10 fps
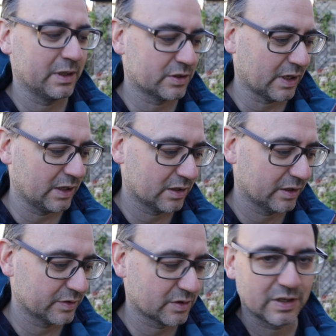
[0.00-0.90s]
going to try and
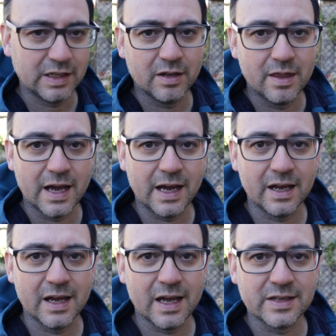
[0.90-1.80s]
concentrate on
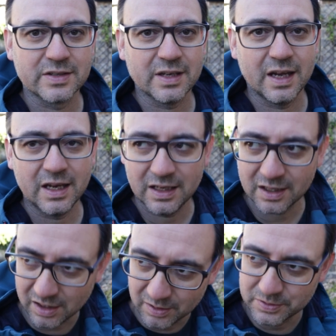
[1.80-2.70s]
that as a
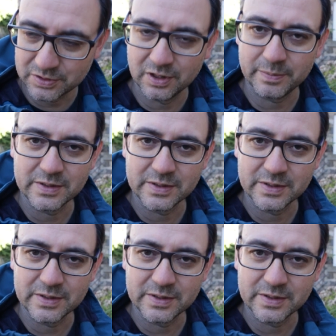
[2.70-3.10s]
close-up